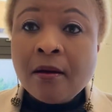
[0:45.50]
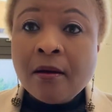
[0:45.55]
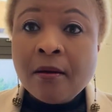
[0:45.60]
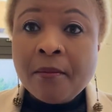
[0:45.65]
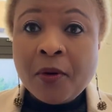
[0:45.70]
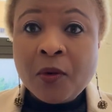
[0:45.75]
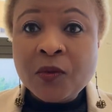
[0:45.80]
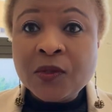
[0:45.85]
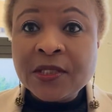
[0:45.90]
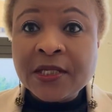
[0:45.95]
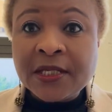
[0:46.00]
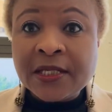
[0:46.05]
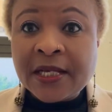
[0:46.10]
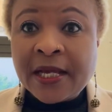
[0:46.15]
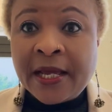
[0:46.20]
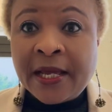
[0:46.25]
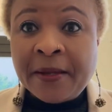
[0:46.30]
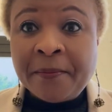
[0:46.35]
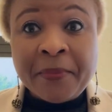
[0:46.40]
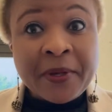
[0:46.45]
posted
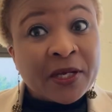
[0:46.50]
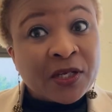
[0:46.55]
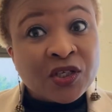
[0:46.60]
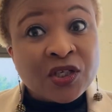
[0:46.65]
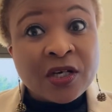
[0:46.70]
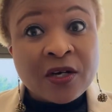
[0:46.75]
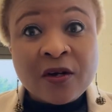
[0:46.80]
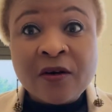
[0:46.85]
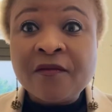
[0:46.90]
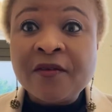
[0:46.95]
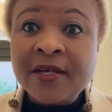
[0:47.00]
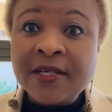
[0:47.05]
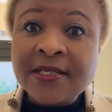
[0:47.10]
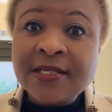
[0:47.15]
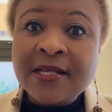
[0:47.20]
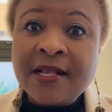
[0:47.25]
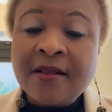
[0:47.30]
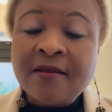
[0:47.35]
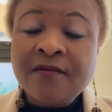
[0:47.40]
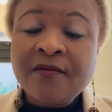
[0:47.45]
a picture of
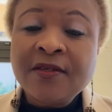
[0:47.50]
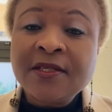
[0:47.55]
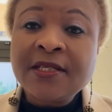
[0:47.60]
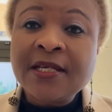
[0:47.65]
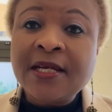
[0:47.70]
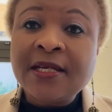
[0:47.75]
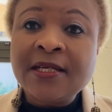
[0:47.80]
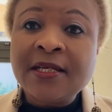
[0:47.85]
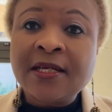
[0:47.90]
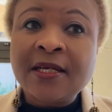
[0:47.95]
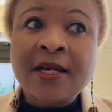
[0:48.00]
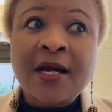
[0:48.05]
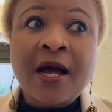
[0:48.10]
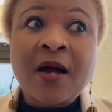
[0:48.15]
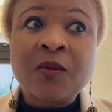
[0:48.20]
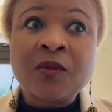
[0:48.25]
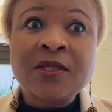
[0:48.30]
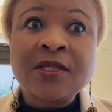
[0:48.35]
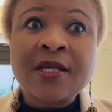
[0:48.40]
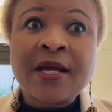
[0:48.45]
herself standing
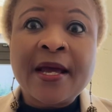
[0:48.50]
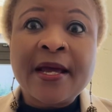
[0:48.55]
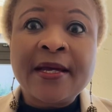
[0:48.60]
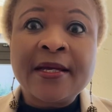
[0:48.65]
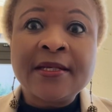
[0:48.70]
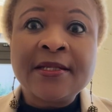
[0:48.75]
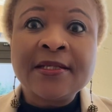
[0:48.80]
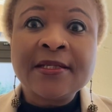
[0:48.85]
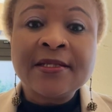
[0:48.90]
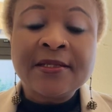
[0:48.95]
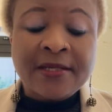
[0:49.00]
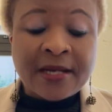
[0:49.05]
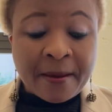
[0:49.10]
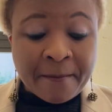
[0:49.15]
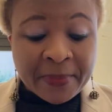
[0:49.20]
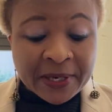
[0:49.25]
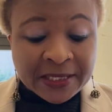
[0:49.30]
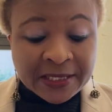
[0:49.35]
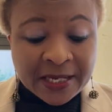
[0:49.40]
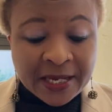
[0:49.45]
outside
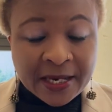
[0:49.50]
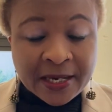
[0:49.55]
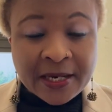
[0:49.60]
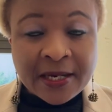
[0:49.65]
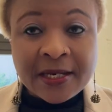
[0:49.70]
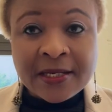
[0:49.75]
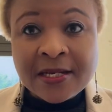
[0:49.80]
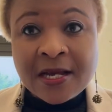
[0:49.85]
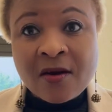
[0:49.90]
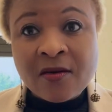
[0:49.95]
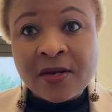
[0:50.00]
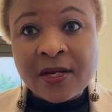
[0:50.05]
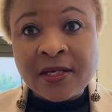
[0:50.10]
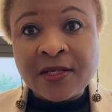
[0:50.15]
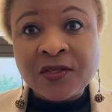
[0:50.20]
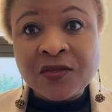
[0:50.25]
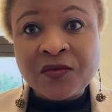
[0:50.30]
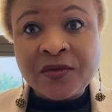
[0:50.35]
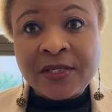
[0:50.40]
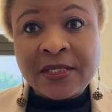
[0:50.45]
number 10 Downing
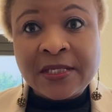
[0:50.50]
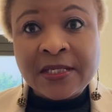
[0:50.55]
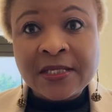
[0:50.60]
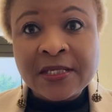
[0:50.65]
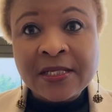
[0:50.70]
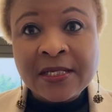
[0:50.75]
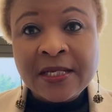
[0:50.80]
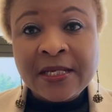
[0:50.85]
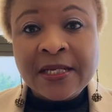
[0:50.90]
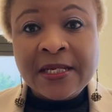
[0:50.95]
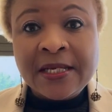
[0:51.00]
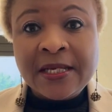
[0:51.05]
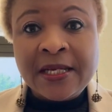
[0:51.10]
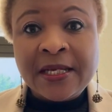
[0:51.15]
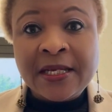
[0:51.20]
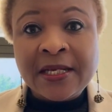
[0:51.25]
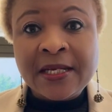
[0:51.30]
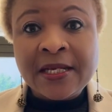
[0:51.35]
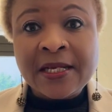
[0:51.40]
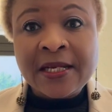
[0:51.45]
Street
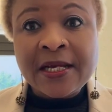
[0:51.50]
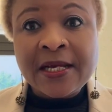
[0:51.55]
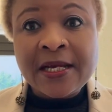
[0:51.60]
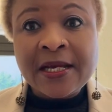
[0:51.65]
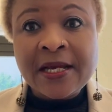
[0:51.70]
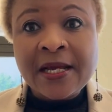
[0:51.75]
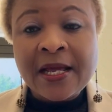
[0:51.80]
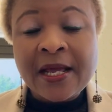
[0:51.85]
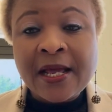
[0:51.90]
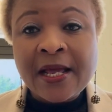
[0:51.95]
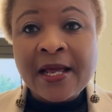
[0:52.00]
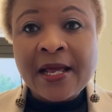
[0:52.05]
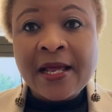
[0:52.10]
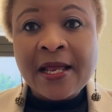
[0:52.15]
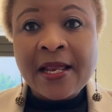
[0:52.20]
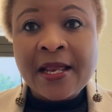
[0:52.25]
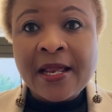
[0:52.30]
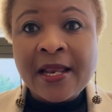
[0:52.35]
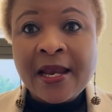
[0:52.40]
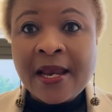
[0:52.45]
in
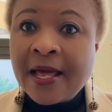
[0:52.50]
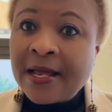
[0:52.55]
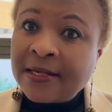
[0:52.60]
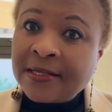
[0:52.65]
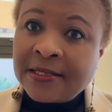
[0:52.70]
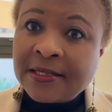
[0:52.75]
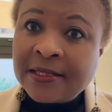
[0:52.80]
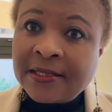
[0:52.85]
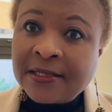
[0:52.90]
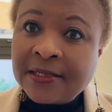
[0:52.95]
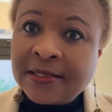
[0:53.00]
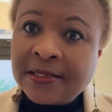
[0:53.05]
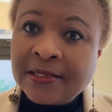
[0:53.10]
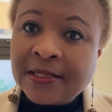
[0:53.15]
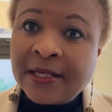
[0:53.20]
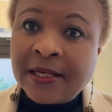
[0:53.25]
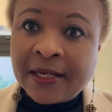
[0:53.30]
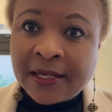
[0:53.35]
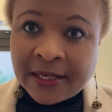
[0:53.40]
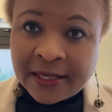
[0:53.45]
London,
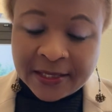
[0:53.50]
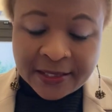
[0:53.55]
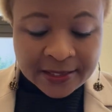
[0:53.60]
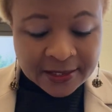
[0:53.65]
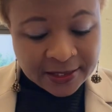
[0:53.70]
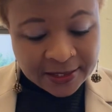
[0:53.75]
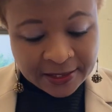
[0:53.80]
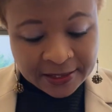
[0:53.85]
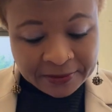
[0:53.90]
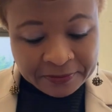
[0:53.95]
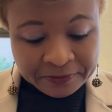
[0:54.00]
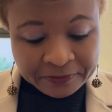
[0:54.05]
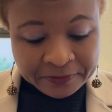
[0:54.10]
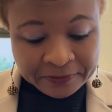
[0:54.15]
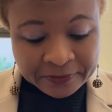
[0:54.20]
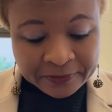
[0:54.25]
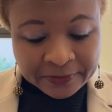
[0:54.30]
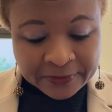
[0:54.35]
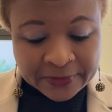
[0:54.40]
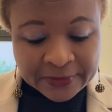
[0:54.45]
England.
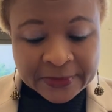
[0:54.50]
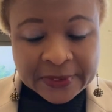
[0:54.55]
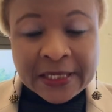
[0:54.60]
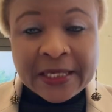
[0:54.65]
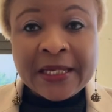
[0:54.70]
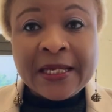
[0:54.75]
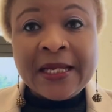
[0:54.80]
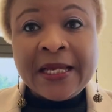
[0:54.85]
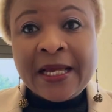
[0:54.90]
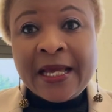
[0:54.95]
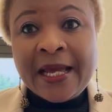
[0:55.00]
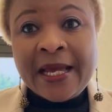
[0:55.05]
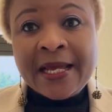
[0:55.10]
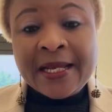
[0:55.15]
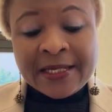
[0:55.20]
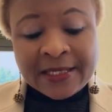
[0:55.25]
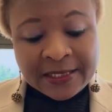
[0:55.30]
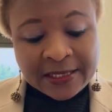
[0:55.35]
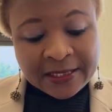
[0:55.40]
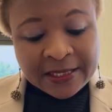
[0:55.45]

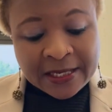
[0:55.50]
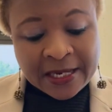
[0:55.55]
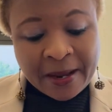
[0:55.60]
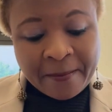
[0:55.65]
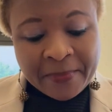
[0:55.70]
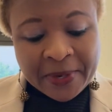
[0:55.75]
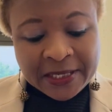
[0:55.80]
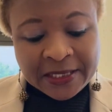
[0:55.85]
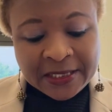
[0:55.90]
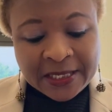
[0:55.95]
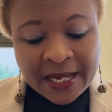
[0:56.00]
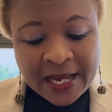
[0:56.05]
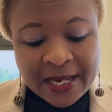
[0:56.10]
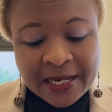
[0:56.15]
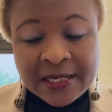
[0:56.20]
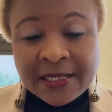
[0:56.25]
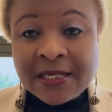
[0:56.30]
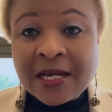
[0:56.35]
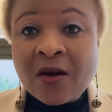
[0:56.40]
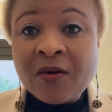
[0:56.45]
And number
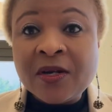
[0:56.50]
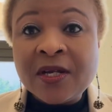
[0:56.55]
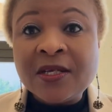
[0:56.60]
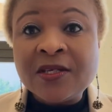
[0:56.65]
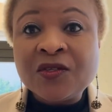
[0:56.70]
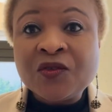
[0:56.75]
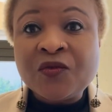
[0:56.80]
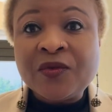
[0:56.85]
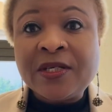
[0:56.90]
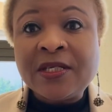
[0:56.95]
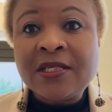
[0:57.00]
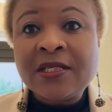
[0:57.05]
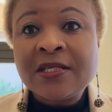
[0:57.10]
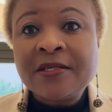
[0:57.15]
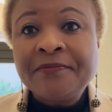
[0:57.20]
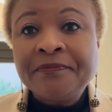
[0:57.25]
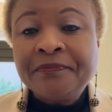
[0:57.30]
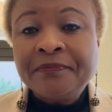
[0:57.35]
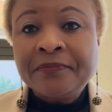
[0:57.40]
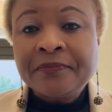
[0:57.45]
10 Downing Street
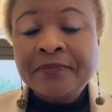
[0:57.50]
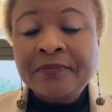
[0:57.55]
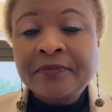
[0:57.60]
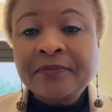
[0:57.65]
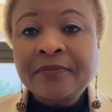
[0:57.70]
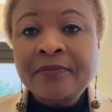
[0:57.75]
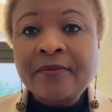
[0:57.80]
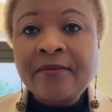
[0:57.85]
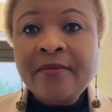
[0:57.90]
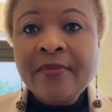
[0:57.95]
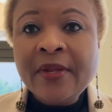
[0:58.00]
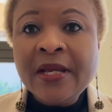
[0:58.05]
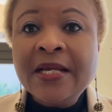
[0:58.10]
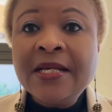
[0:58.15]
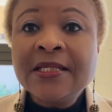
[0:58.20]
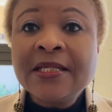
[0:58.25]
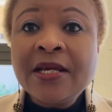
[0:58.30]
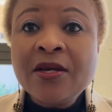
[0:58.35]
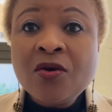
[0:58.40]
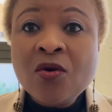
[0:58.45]

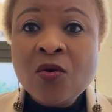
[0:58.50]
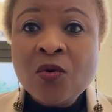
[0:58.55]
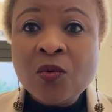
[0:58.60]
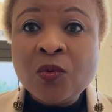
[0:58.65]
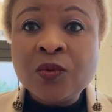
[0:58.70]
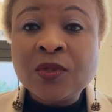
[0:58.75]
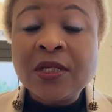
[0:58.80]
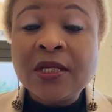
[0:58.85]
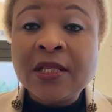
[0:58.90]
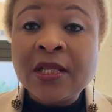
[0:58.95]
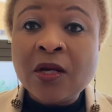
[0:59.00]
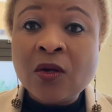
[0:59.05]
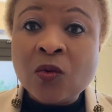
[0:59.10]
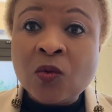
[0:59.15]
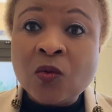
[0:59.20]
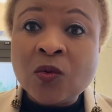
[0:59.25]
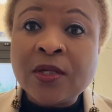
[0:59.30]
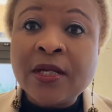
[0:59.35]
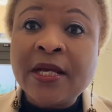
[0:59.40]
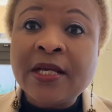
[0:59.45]
is a code the
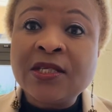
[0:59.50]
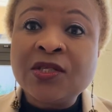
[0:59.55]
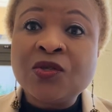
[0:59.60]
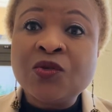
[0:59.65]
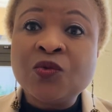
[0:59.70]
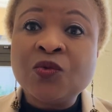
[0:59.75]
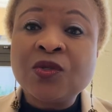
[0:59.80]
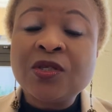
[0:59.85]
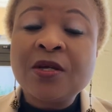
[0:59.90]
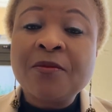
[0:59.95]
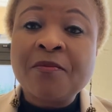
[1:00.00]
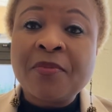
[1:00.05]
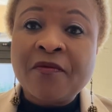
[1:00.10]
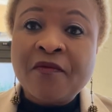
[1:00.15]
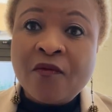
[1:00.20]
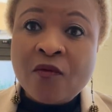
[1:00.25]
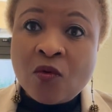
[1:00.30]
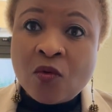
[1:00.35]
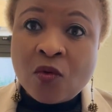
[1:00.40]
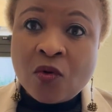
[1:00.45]
Lord has used
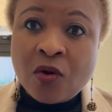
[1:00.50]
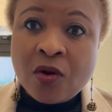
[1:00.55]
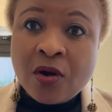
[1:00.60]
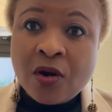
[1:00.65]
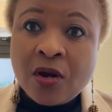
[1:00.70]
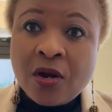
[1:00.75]
before